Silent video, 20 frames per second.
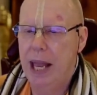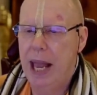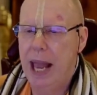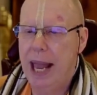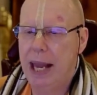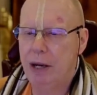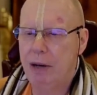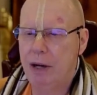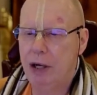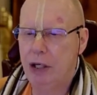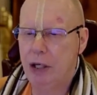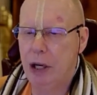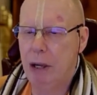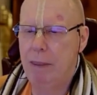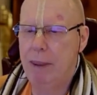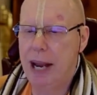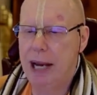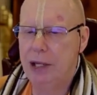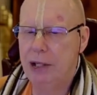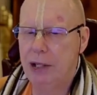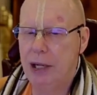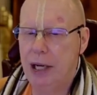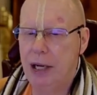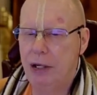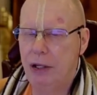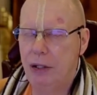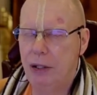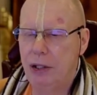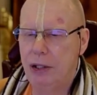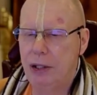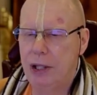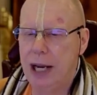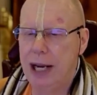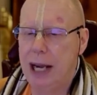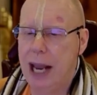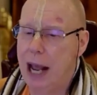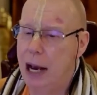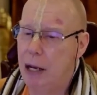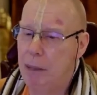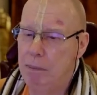And Krishna makes an
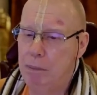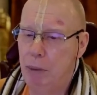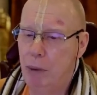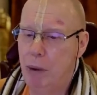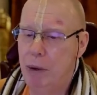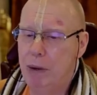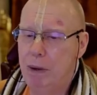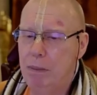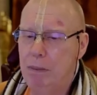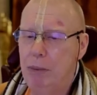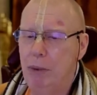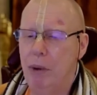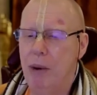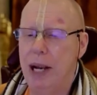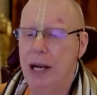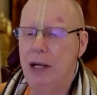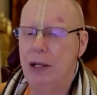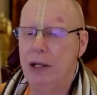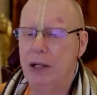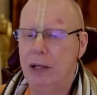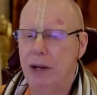interesting and important point.